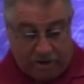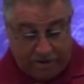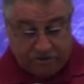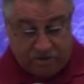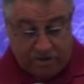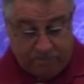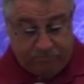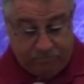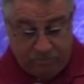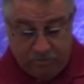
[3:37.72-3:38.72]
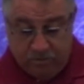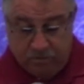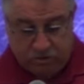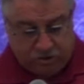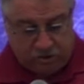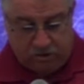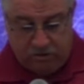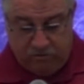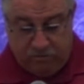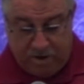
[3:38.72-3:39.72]
I said, "Sir,
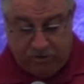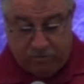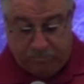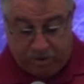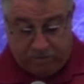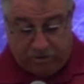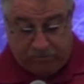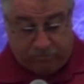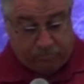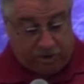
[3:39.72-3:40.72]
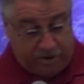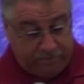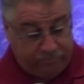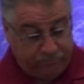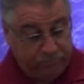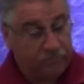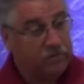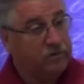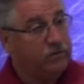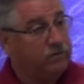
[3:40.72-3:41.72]
you've made the mother of a bride
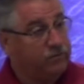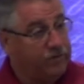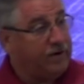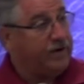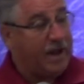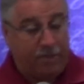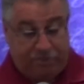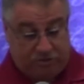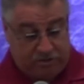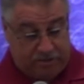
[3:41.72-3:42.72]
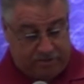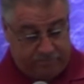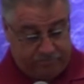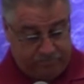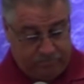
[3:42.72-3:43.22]
very happy today."